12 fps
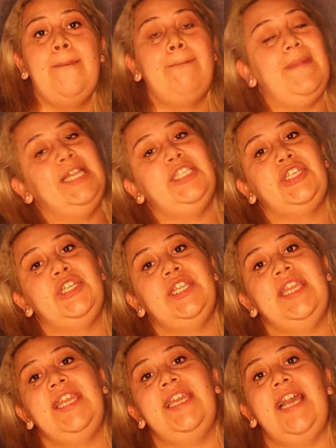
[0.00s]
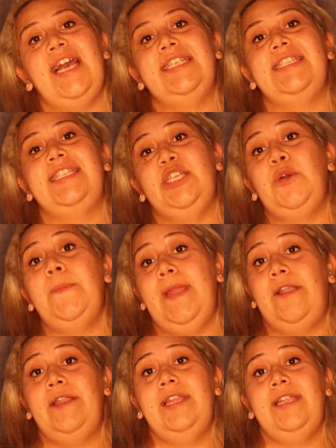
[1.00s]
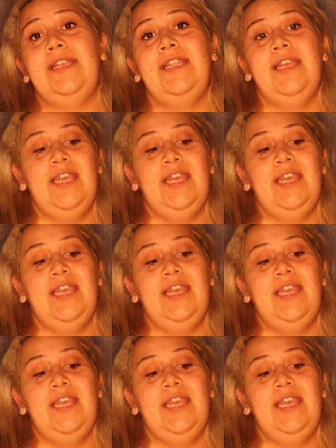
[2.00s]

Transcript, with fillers: my journey as a single parent